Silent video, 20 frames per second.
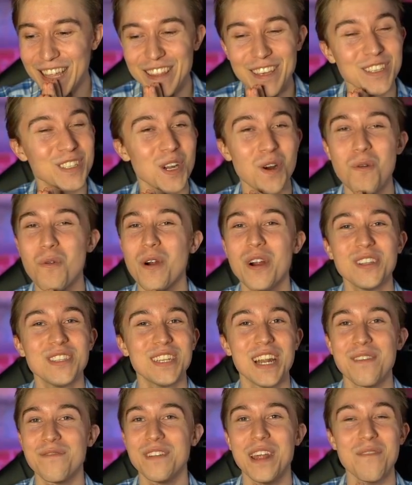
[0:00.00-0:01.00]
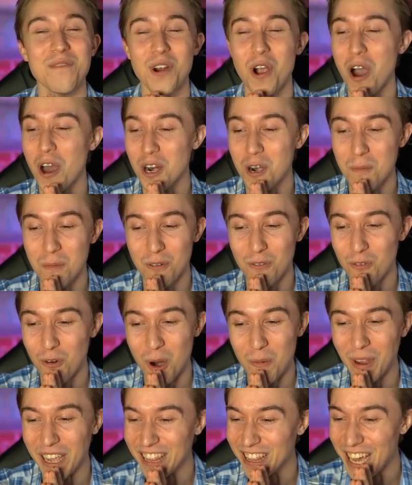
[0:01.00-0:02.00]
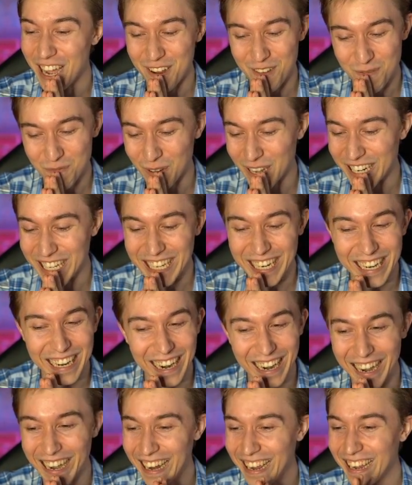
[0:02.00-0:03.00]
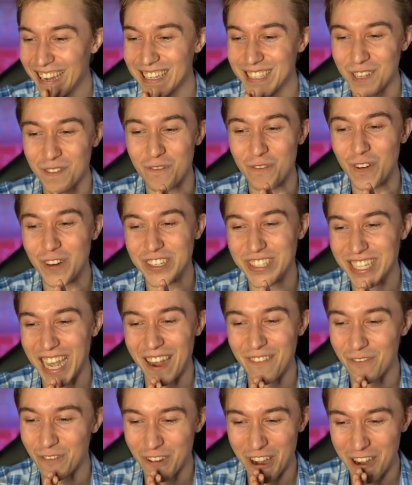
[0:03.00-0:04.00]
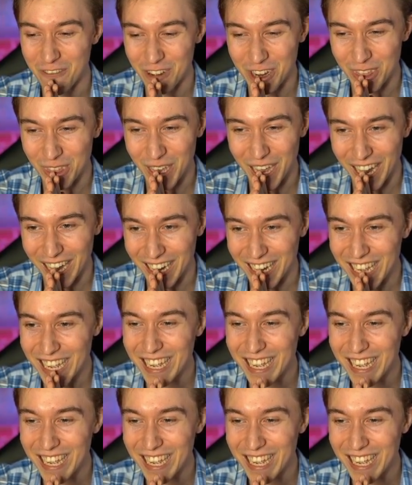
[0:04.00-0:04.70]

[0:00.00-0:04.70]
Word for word: These are words that I've never uttered before in my life, but here is the first time for everything.